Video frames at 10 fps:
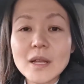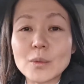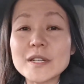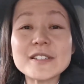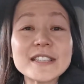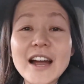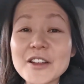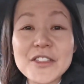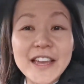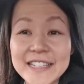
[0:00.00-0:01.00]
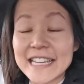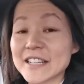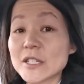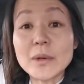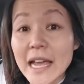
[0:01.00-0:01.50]
We desire things, and
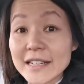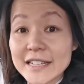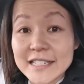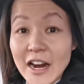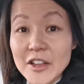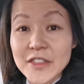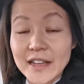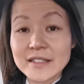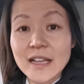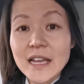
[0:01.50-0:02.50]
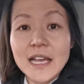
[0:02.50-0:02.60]
it's okay to desire things.